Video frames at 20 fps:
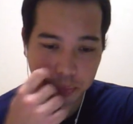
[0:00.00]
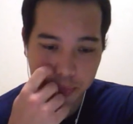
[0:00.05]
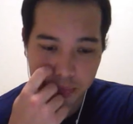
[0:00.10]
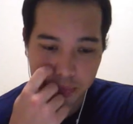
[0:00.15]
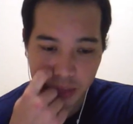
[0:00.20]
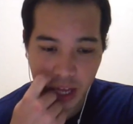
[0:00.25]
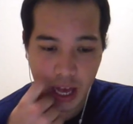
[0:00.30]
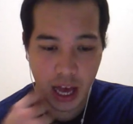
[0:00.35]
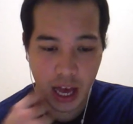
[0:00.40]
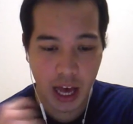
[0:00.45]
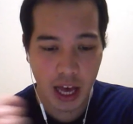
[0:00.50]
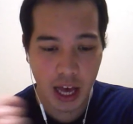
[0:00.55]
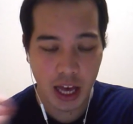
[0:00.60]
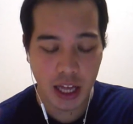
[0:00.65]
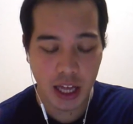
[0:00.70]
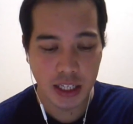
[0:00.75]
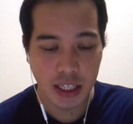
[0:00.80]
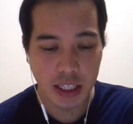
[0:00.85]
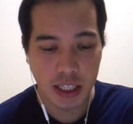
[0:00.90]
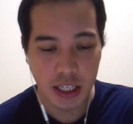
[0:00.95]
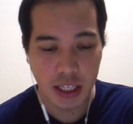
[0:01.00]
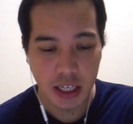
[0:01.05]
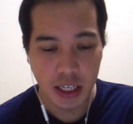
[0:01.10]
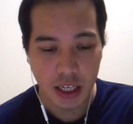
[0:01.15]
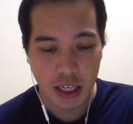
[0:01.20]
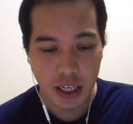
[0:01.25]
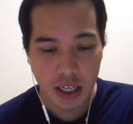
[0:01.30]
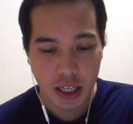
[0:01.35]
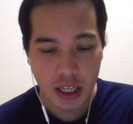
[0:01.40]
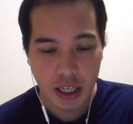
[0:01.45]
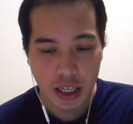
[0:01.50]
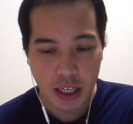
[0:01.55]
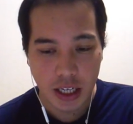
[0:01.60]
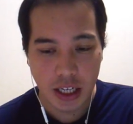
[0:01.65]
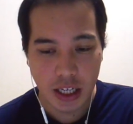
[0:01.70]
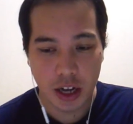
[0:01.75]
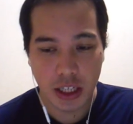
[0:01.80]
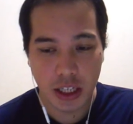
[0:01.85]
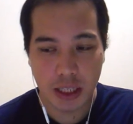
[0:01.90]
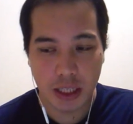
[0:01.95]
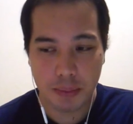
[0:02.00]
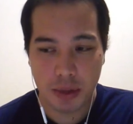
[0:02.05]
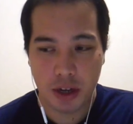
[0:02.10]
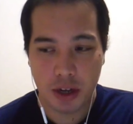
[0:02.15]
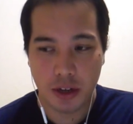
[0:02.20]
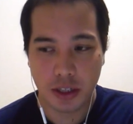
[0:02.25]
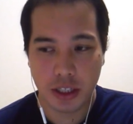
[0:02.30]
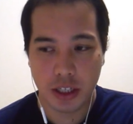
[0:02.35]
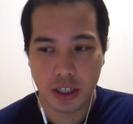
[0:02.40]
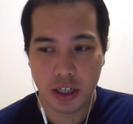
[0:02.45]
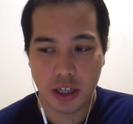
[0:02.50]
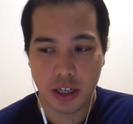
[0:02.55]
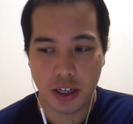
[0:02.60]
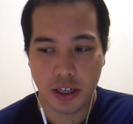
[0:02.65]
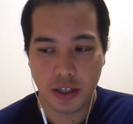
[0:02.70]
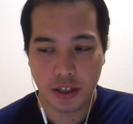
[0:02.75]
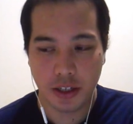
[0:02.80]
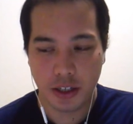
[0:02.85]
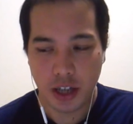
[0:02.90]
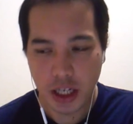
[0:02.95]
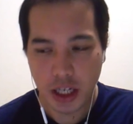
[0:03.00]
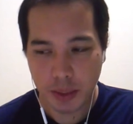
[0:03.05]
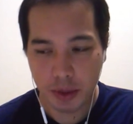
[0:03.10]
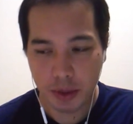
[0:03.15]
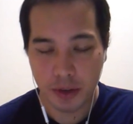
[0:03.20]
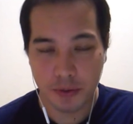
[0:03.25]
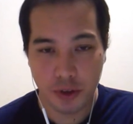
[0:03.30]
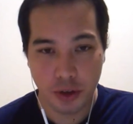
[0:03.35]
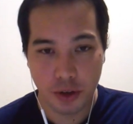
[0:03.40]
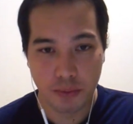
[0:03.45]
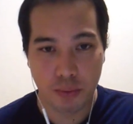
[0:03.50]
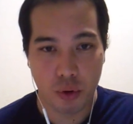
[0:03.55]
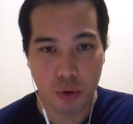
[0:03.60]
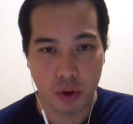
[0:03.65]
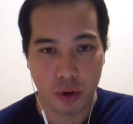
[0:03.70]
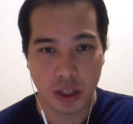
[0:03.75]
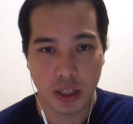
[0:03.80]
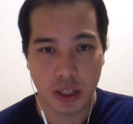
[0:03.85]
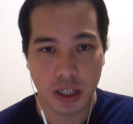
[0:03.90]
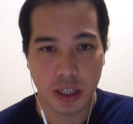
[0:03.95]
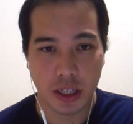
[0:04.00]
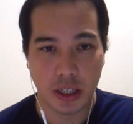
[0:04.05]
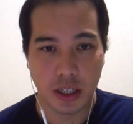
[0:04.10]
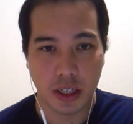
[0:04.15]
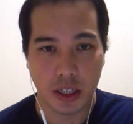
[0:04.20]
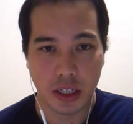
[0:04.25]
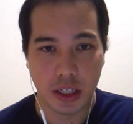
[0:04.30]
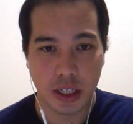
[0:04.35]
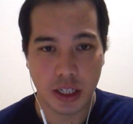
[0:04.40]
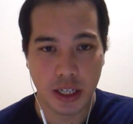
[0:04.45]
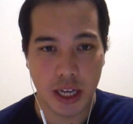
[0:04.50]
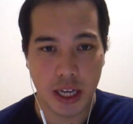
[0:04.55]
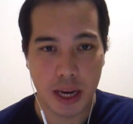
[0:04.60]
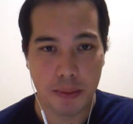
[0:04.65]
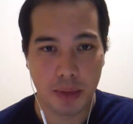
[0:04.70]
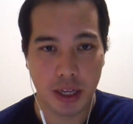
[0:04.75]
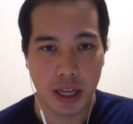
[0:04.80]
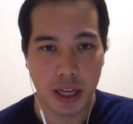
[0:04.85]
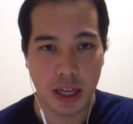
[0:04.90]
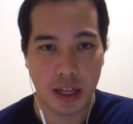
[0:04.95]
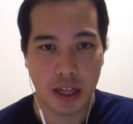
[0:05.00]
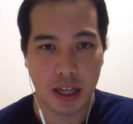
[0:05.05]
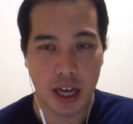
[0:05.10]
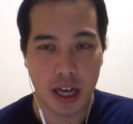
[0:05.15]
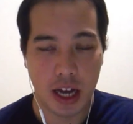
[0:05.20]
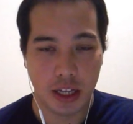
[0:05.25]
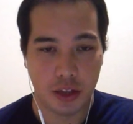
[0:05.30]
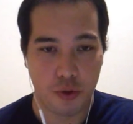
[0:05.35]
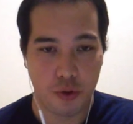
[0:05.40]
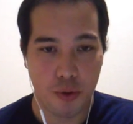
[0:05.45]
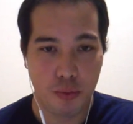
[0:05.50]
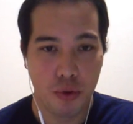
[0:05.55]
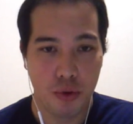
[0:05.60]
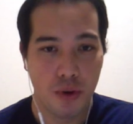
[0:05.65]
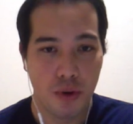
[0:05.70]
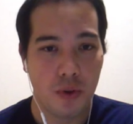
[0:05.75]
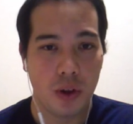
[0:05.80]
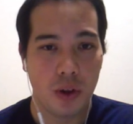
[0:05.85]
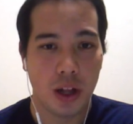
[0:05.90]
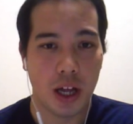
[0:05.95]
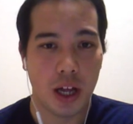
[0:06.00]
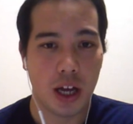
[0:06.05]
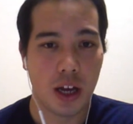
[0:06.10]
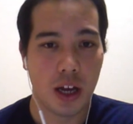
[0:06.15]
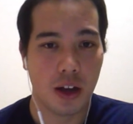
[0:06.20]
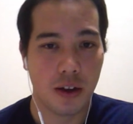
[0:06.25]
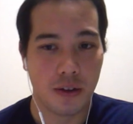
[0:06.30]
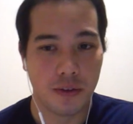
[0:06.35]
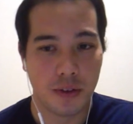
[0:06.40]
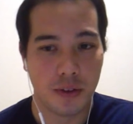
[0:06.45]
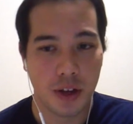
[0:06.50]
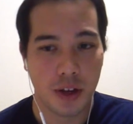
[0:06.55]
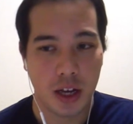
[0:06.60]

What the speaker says: And he talks about a few important things, namely that the removal of